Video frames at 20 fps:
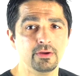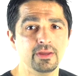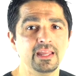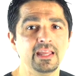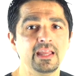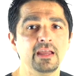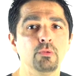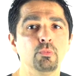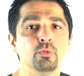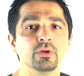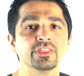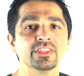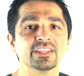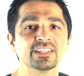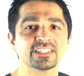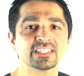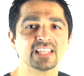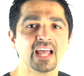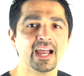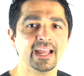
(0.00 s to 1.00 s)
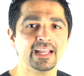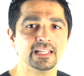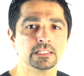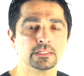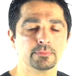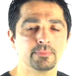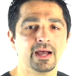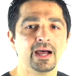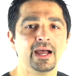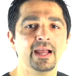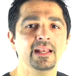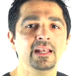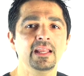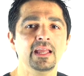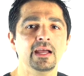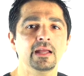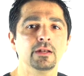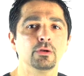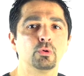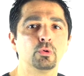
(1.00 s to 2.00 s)
here with the science behind
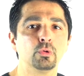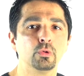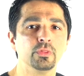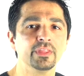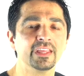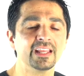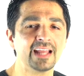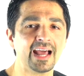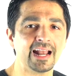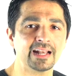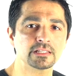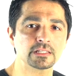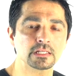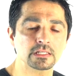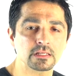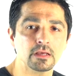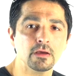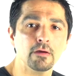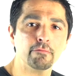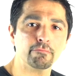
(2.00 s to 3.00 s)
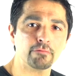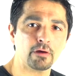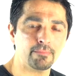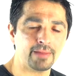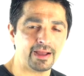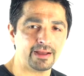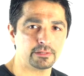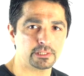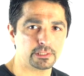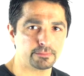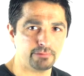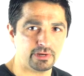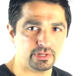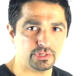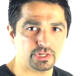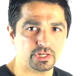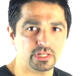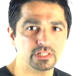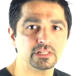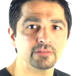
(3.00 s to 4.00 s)
it and all the analysis from our
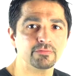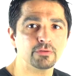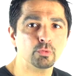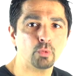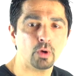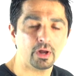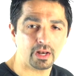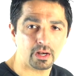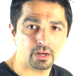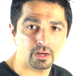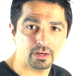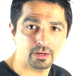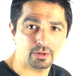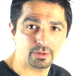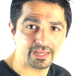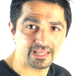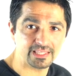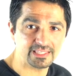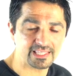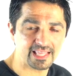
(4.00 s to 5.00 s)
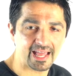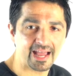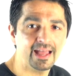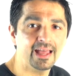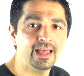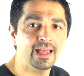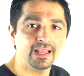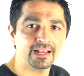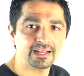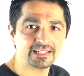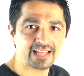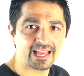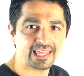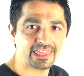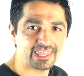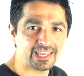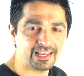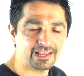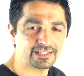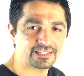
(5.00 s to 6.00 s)
spreadsheets if you want to look into that, because I
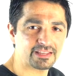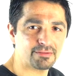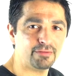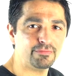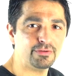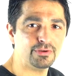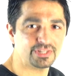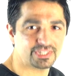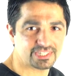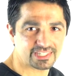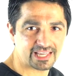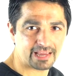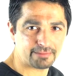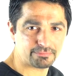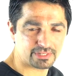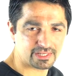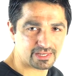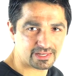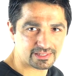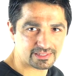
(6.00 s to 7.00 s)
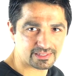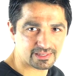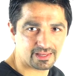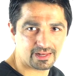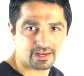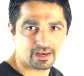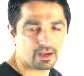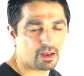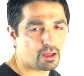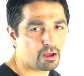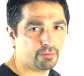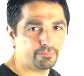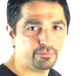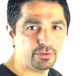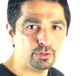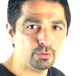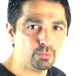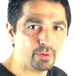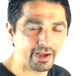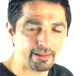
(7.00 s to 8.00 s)
think some of you are skeptics, and a lot of
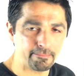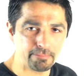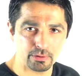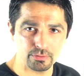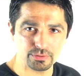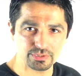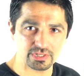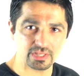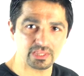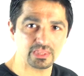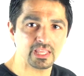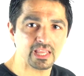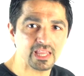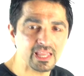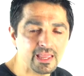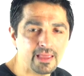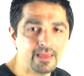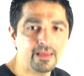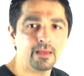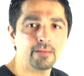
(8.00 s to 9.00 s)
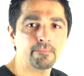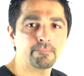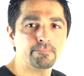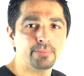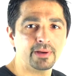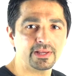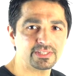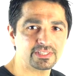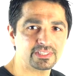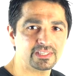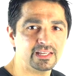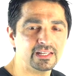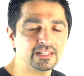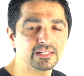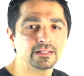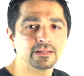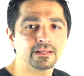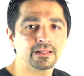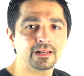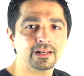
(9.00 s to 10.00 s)
you, when I posted the
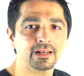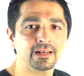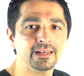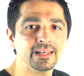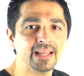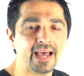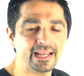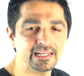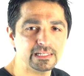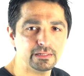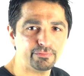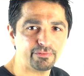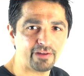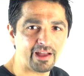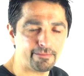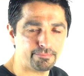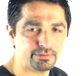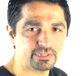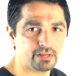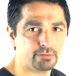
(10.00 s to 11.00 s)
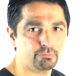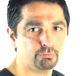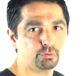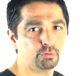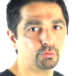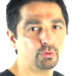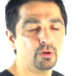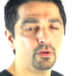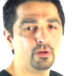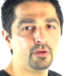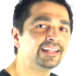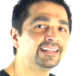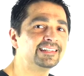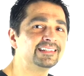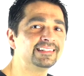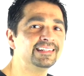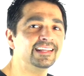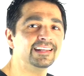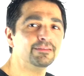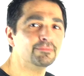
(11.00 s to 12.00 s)
busted 95% rule,
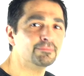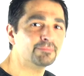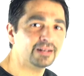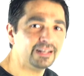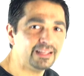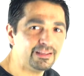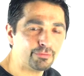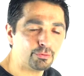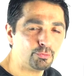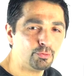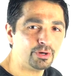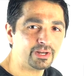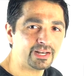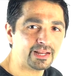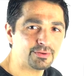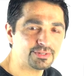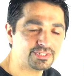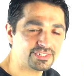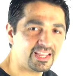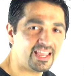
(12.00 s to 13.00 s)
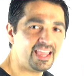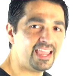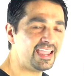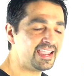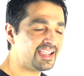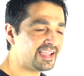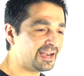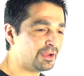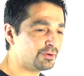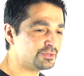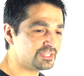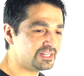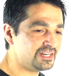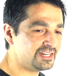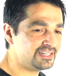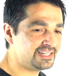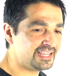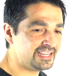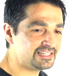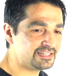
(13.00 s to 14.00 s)
didn't believe a word I was saying, and I was
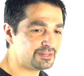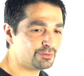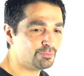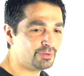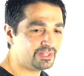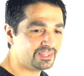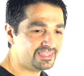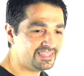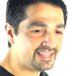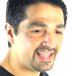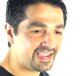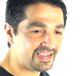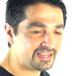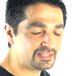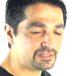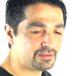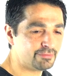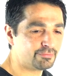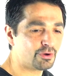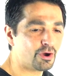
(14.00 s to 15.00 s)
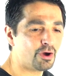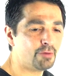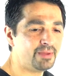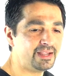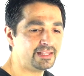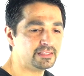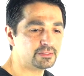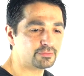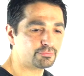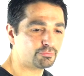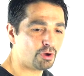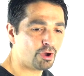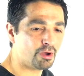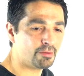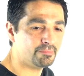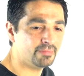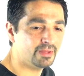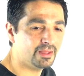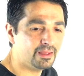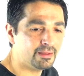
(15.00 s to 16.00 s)
inundated with negative comments
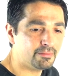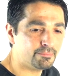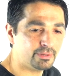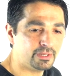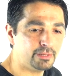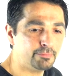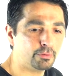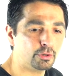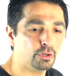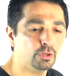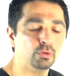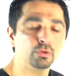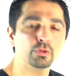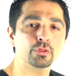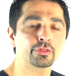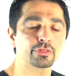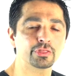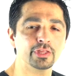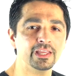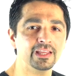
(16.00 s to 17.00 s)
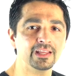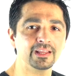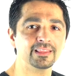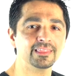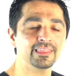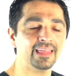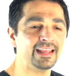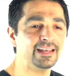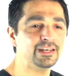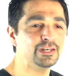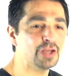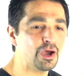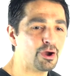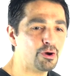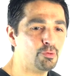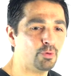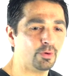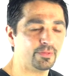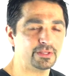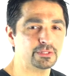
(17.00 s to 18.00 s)
from people who think they know
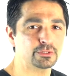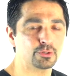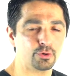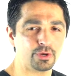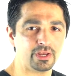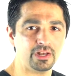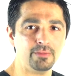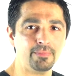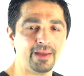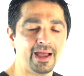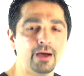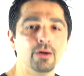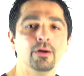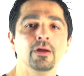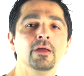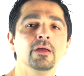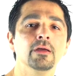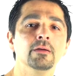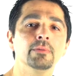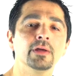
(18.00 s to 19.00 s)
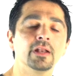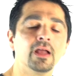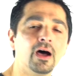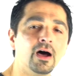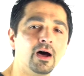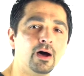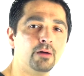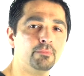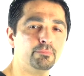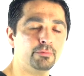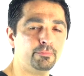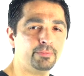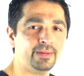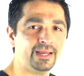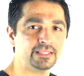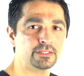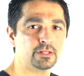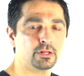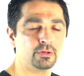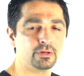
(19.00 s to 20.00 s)
what they're talking about but aren't
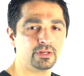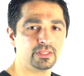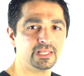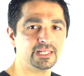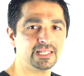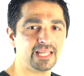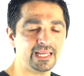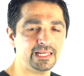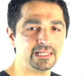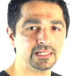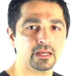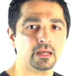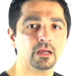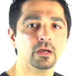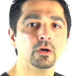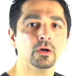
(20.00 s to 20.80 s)
prepared to look at the data.